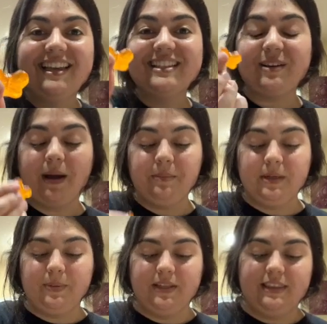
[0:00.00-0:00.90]
So I'm gonna
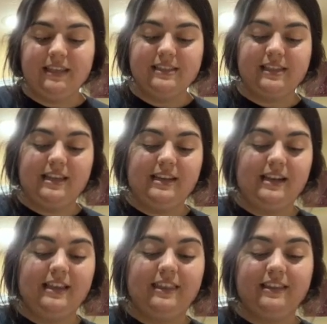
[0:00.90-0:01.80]
put these in, and
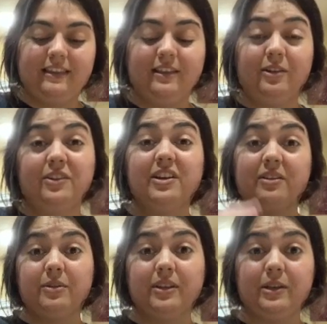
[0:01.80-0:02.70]
I think that they'll look really